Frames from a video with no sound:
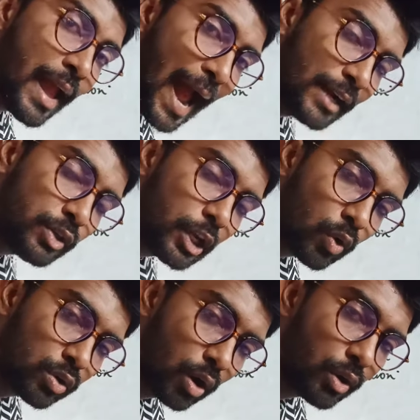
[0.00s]

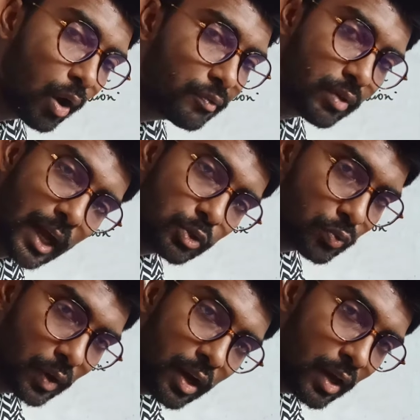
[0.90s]
anticodon of
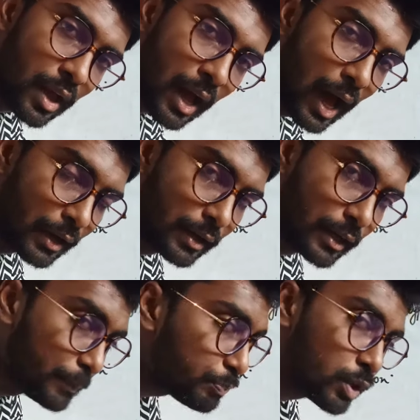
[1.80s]
transfer
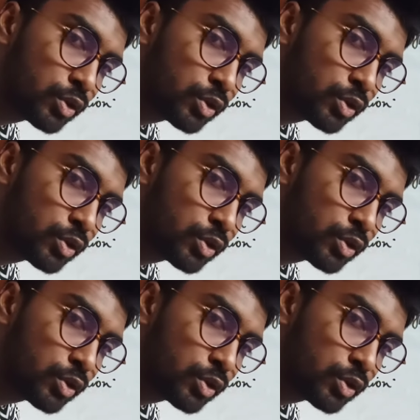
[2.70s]
RNA.